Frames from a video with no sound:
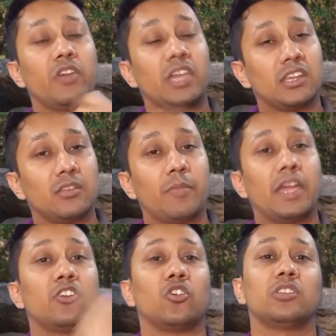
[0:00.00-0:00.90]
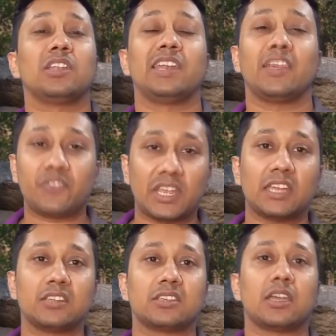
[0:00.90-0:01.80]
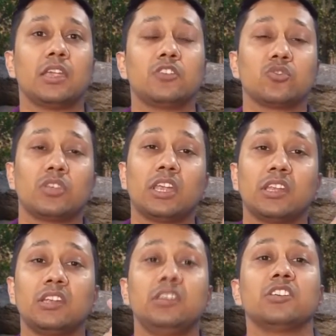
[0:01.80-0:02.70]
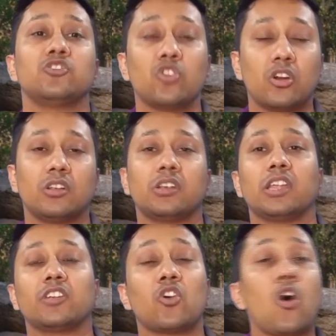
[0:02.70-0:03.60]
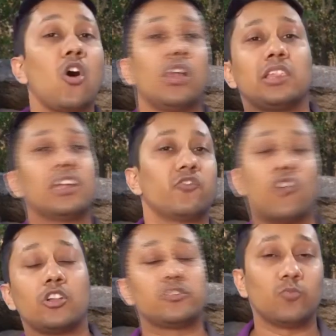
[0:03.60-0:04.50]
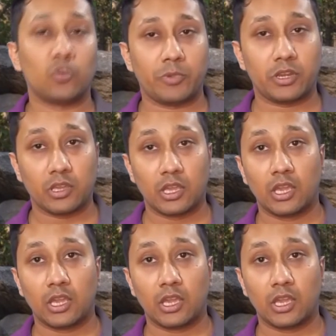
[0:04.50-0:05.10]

wear the band on the left-hand side so that it does not detect all that false movement.